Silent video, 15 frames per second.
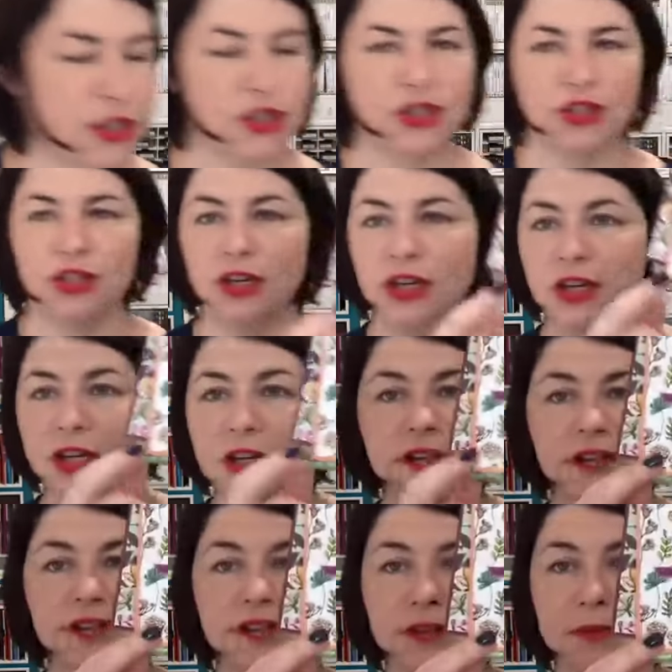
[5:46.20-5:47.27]
do
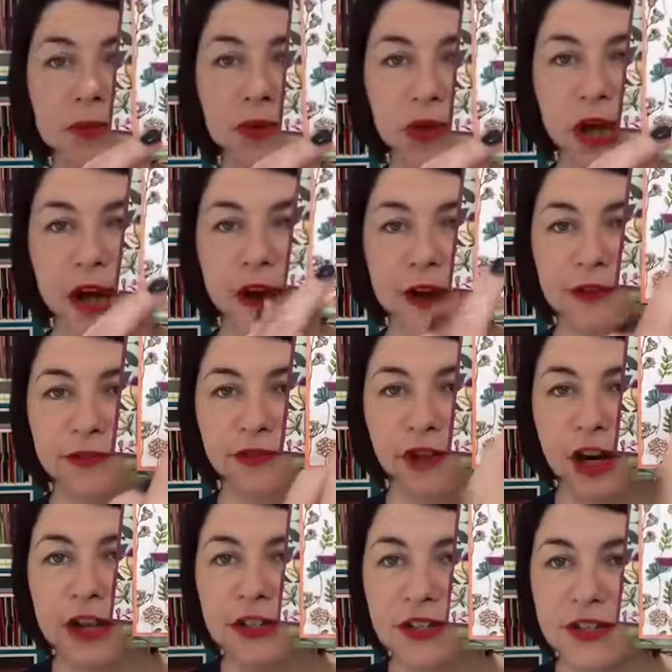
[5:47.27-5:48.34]
the simple card
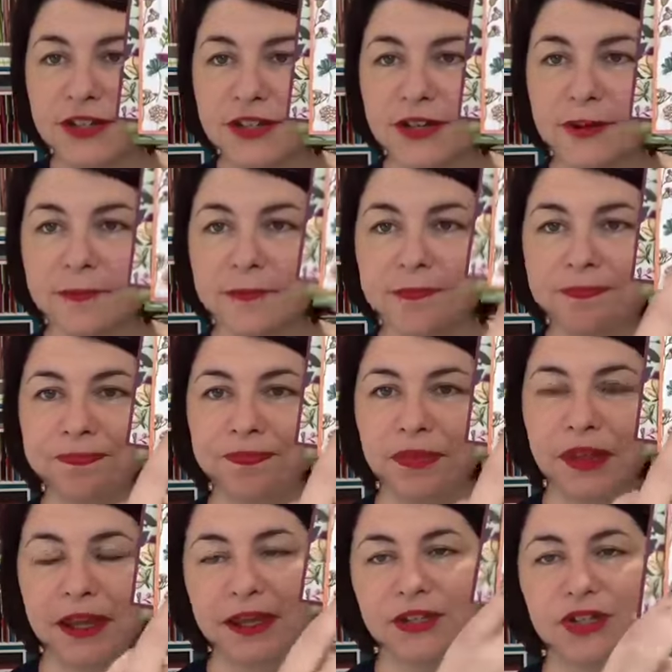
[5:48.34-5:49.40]
front
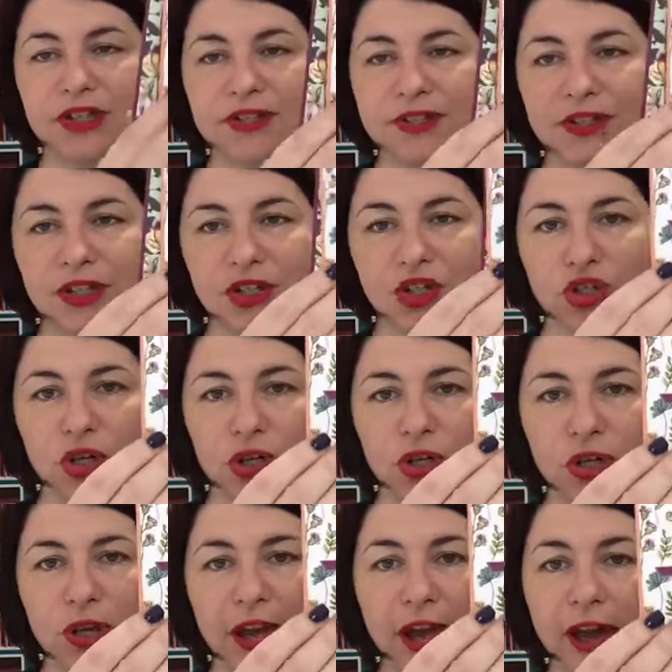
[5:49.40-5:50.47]
and just to show
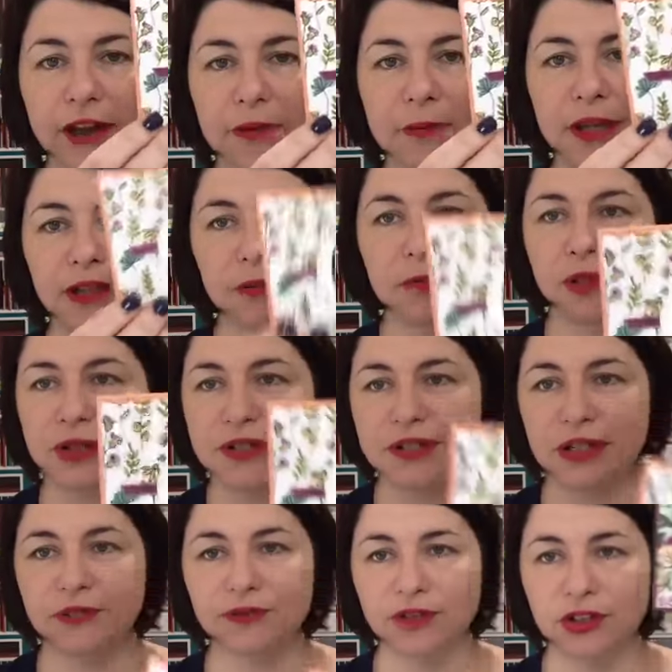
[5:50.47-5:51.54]
you how to make the most
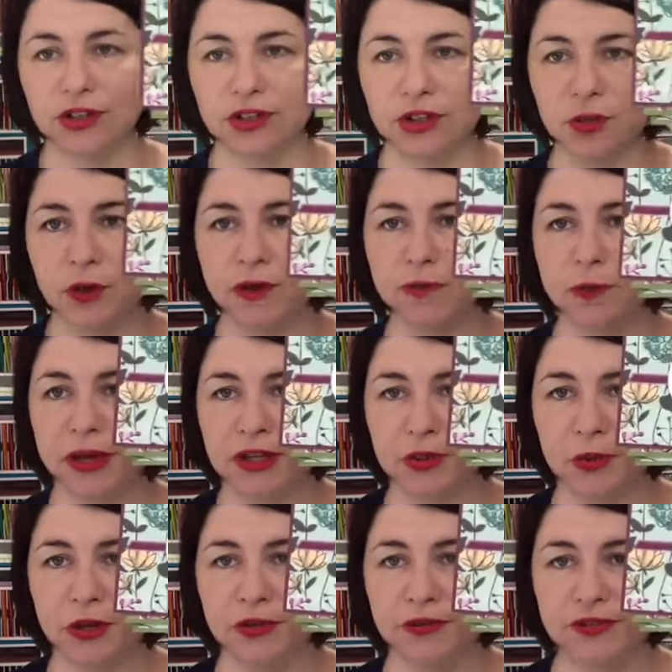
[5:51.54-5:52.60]
out of your 12 by
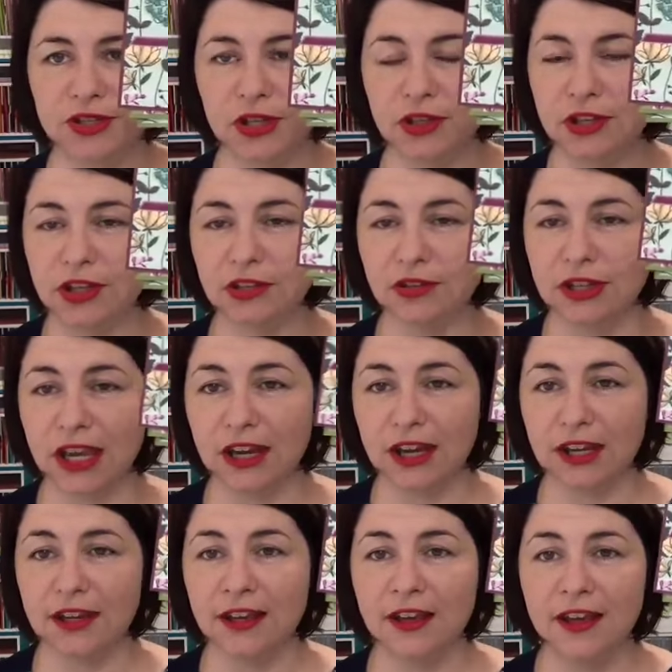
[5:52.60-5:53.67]
12 so that you're
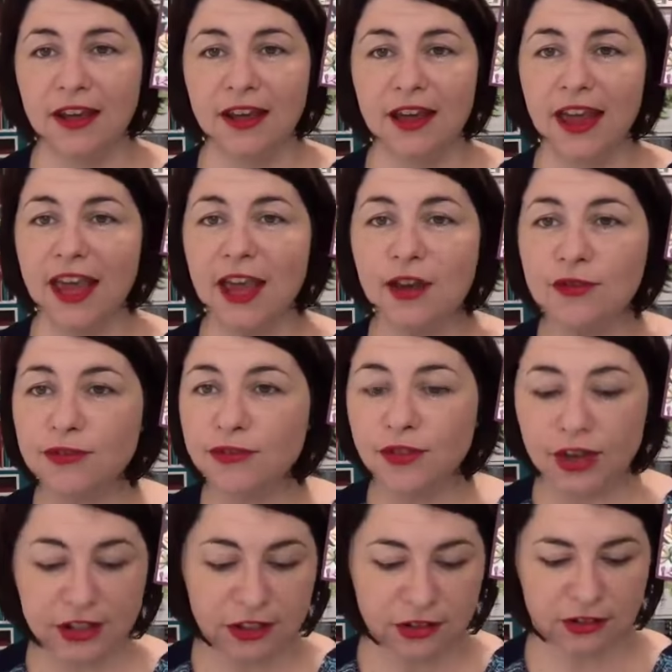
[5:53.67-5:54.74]
getting
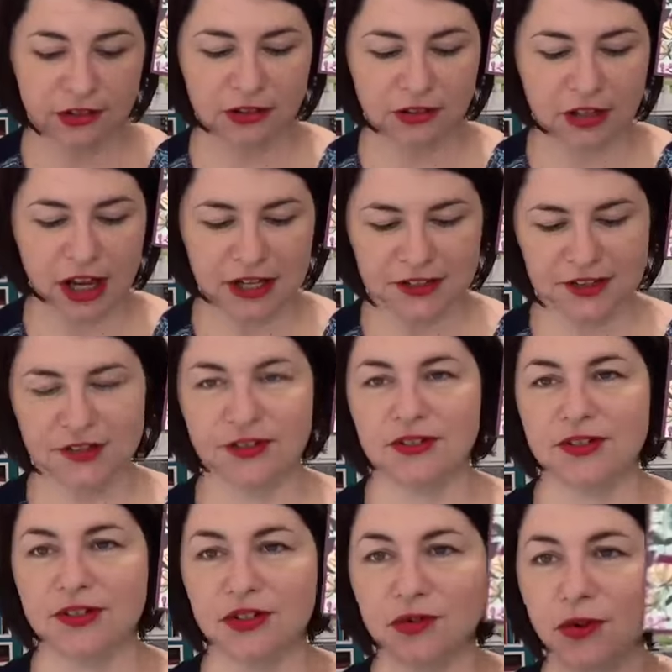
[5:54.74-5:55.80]
every little
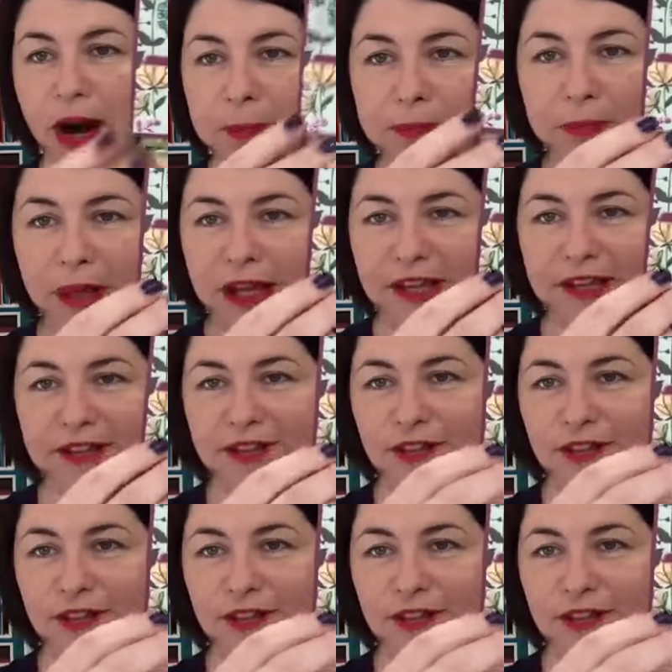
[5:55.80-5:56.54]
last scrap piece